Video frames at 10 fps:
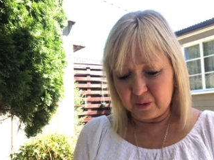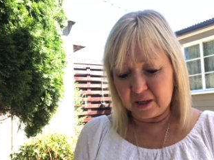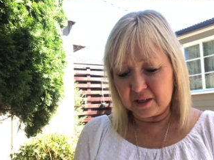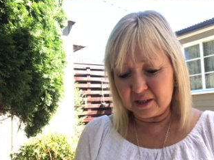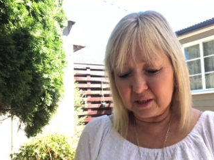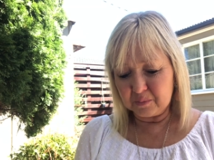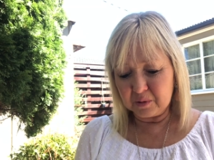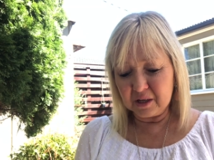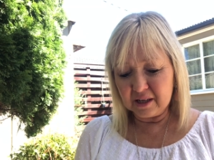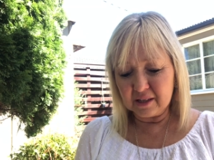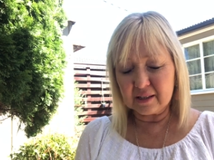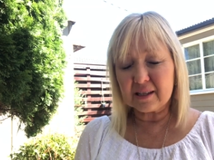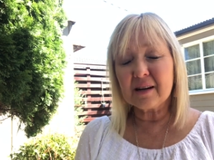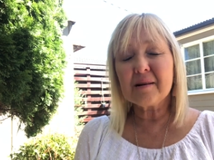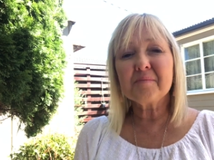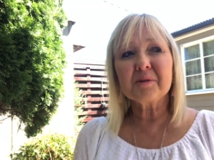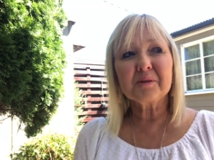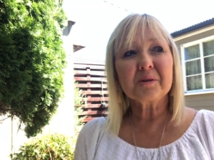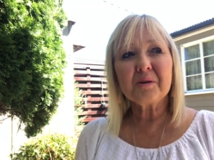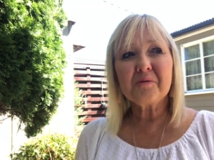Winter, spring,
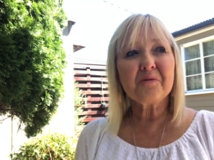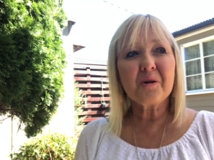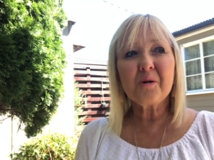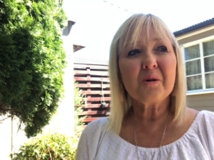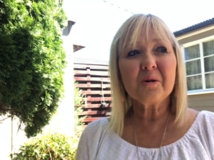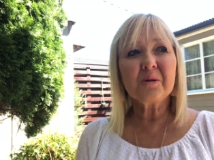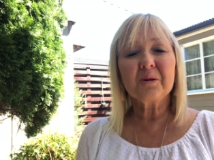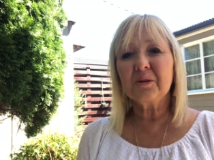summer or fall,